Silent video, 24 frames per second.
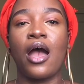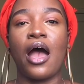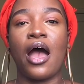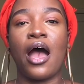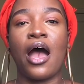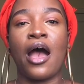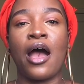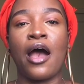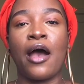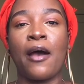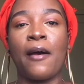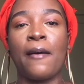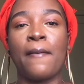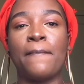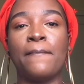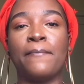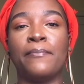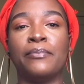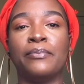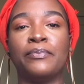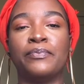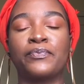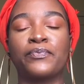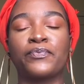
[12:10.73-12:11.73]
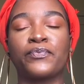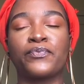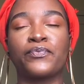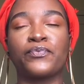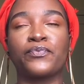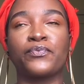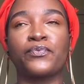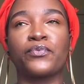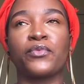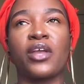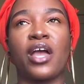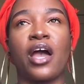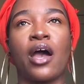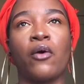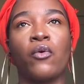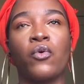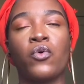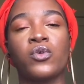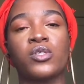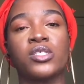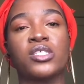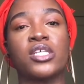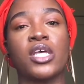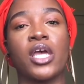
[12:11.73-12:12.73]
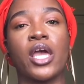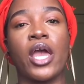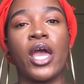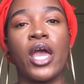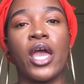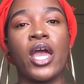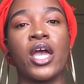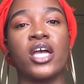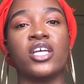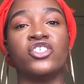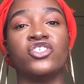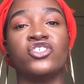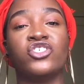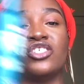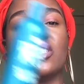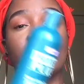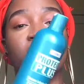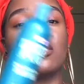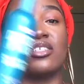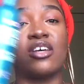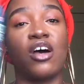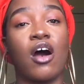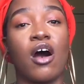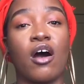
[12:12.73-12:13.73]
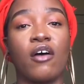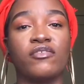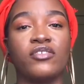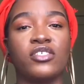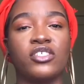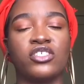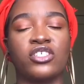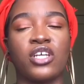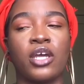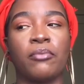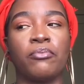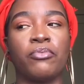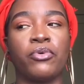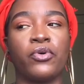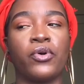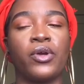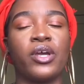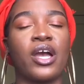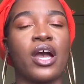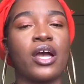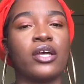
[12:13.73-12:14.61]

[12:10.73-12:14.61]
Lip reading: I will say, just after shampooing.